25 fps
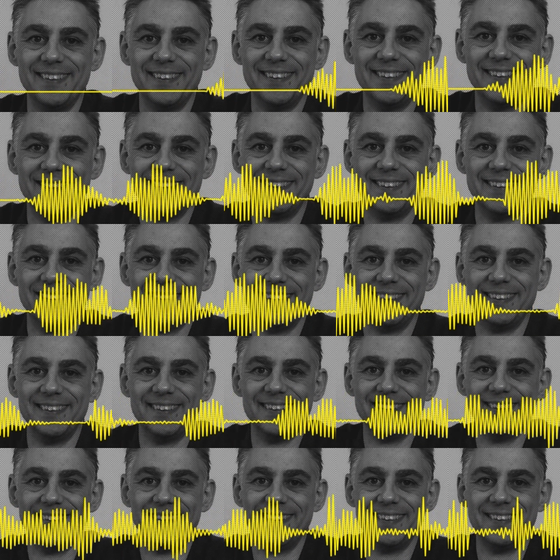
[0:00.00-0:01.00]
where they'll
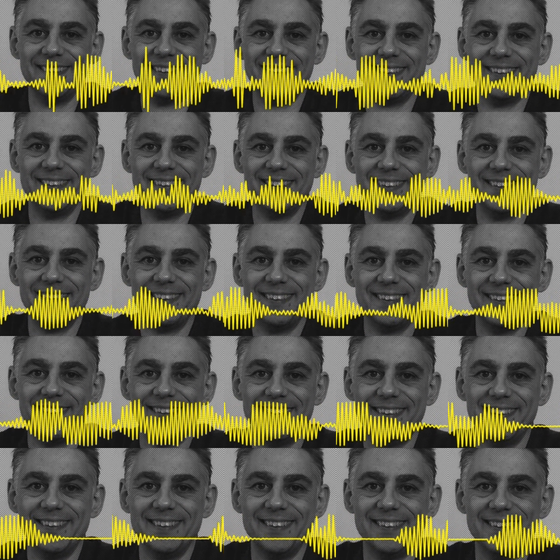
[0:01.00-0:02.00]
look at it in a bit
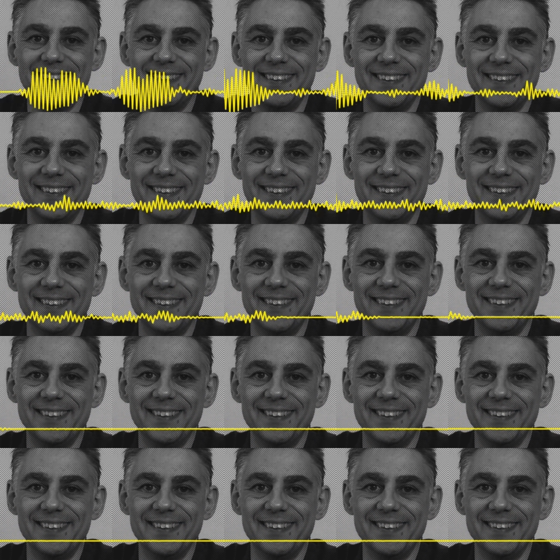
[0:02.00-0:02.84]
more detail.